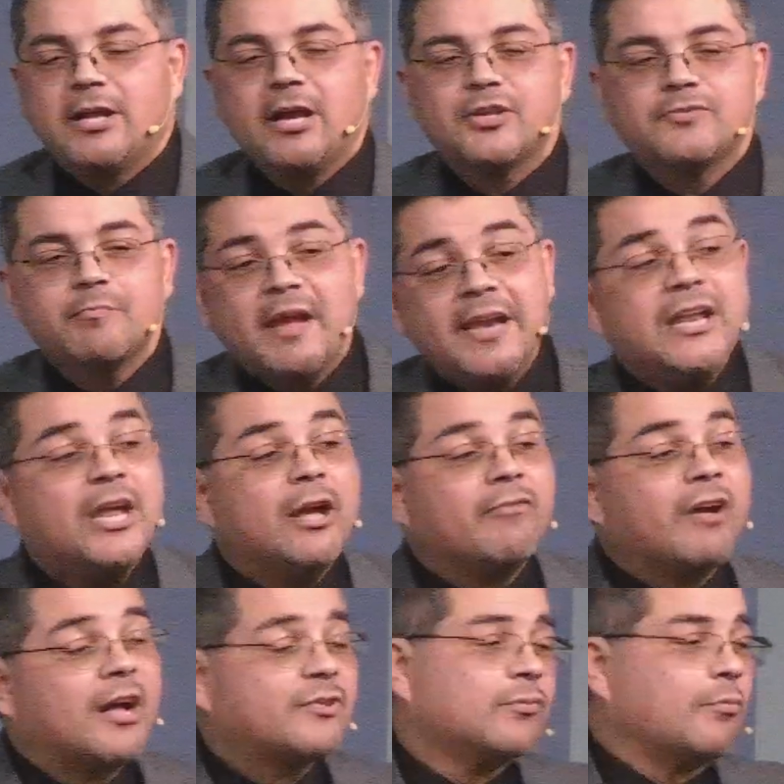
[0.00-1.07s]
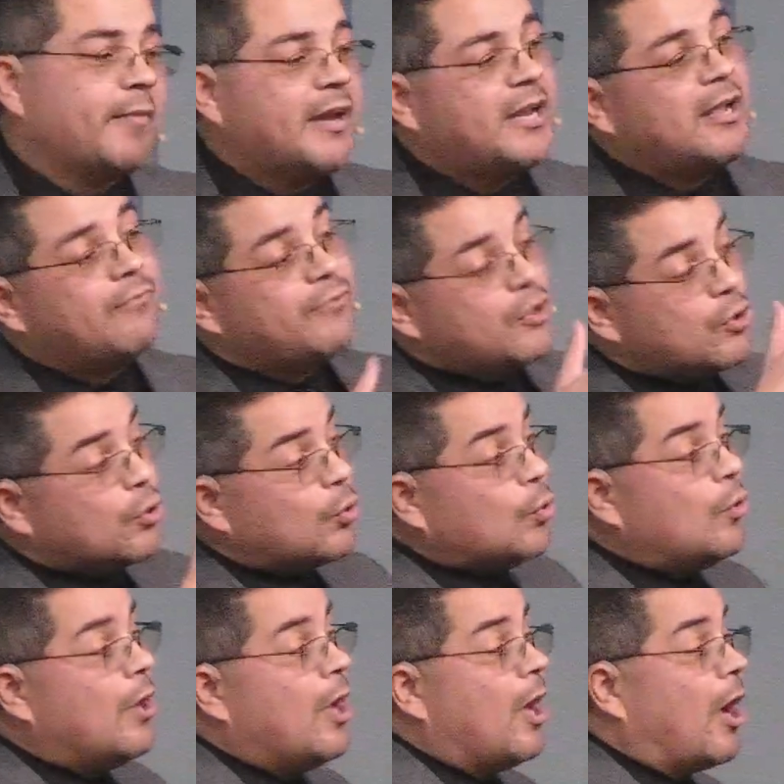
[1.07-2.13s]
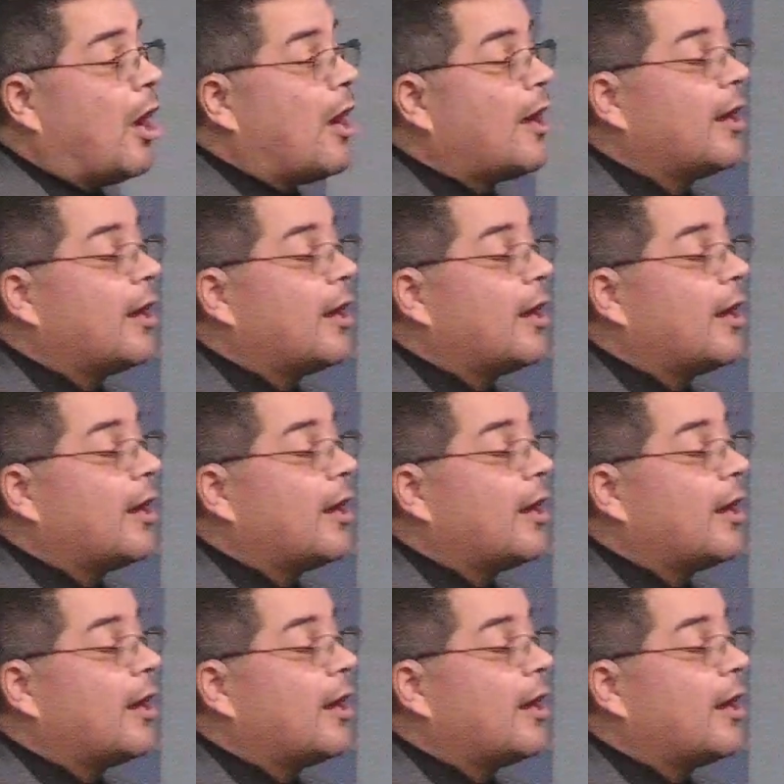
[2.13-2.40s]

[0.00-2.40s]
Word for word: Because many of us, or many of you,